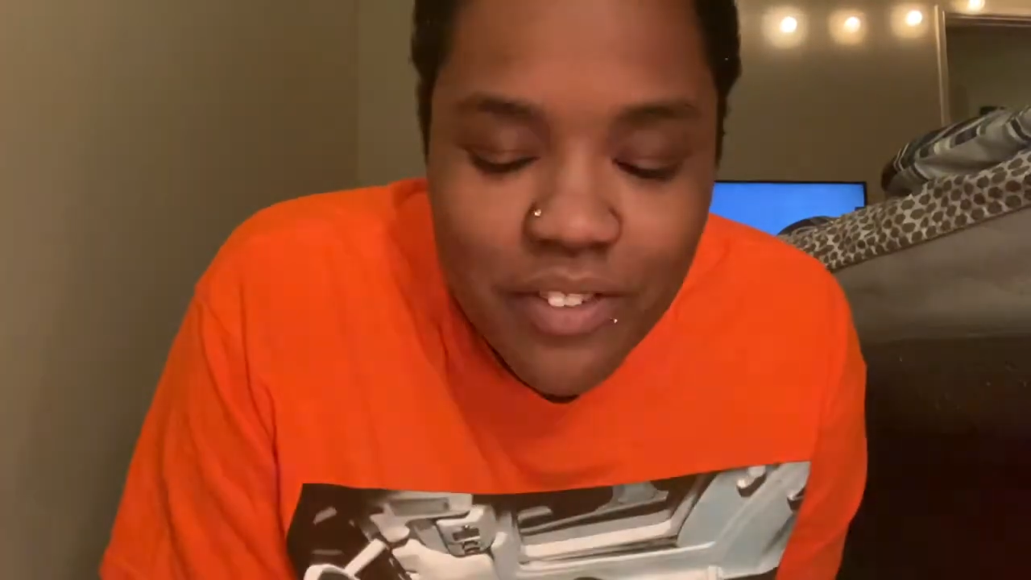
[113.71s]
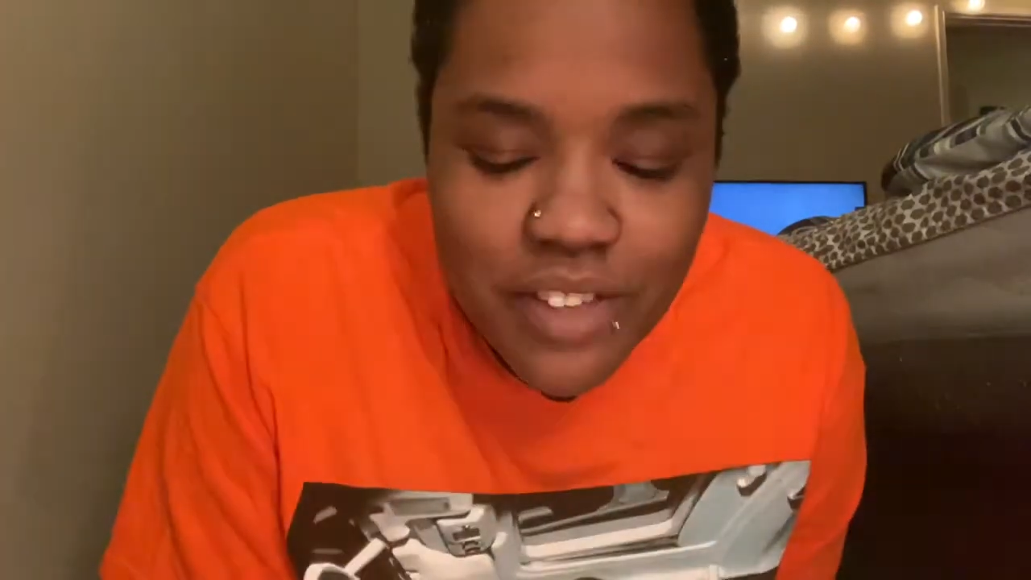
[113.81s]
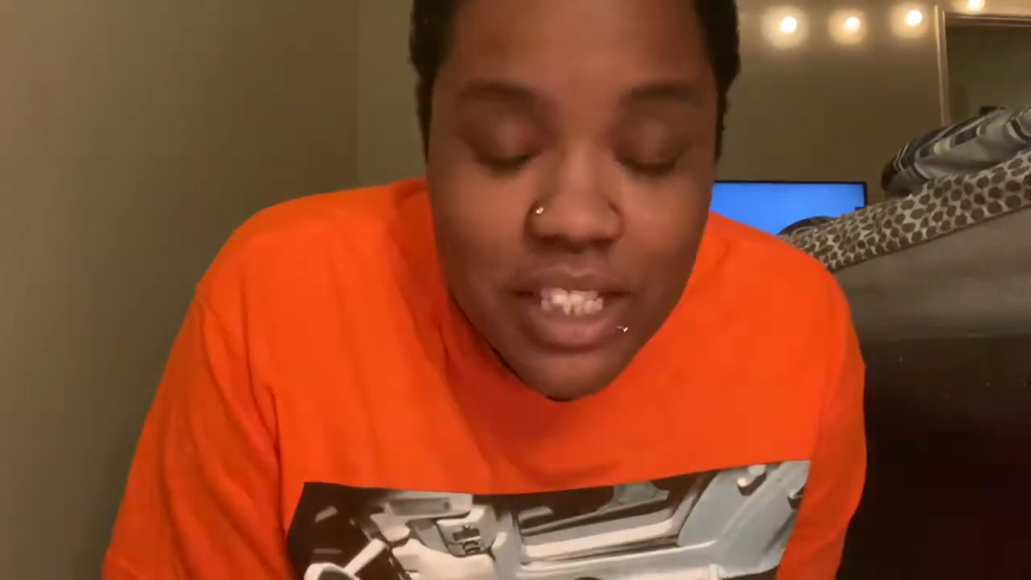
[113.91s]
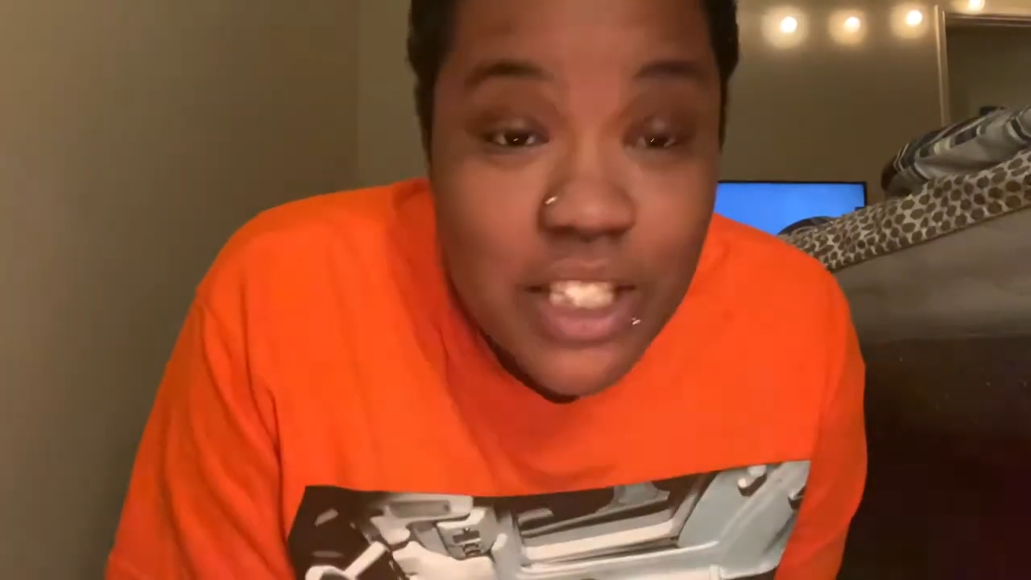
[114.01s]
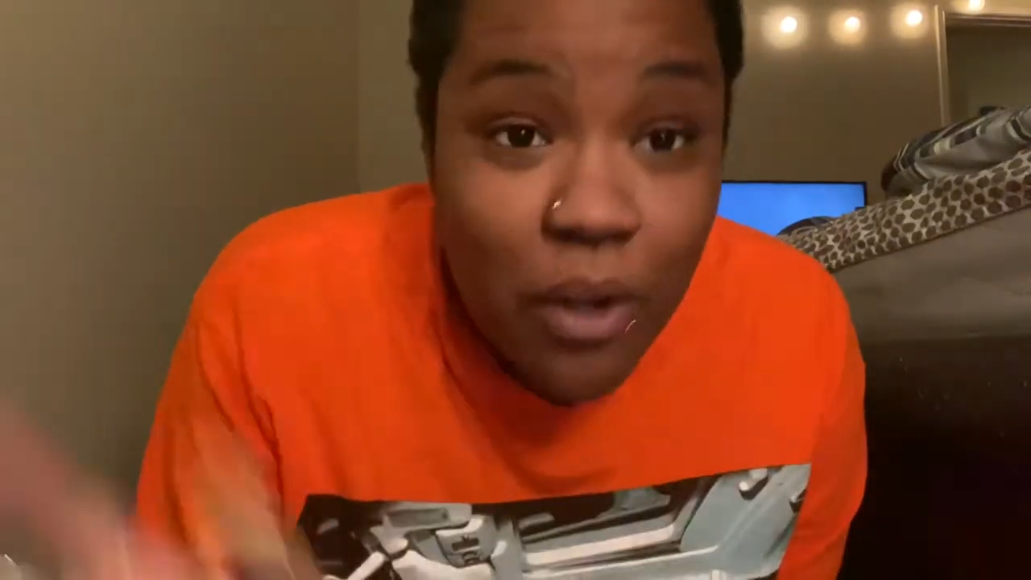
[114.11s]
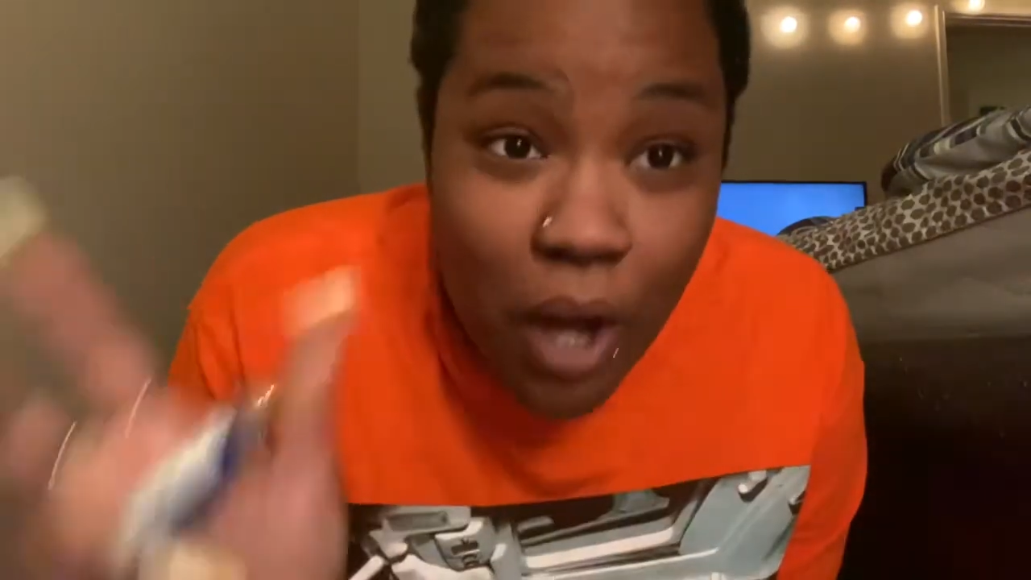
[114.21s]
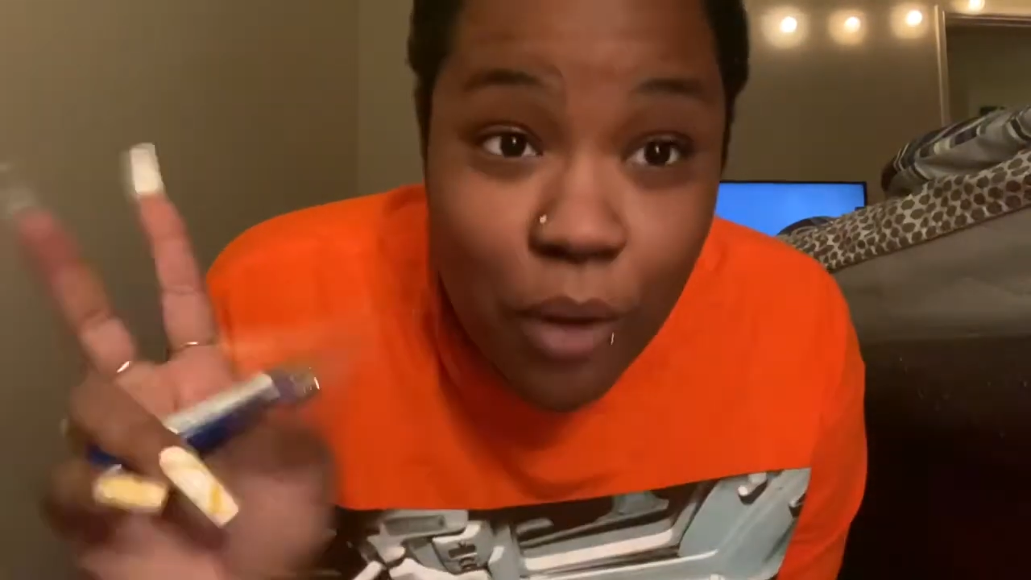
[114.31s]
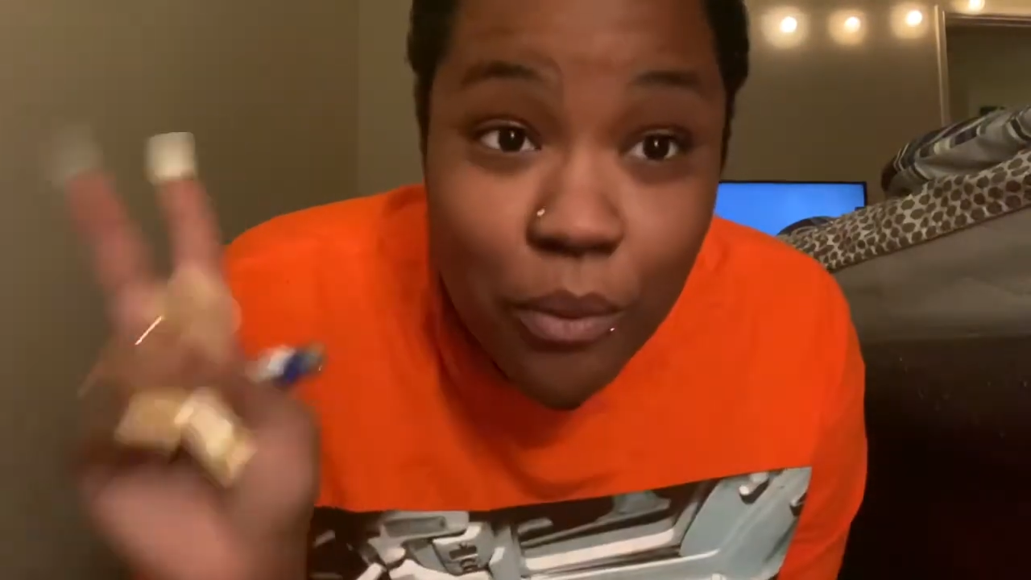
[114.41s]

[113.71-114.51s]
the so-called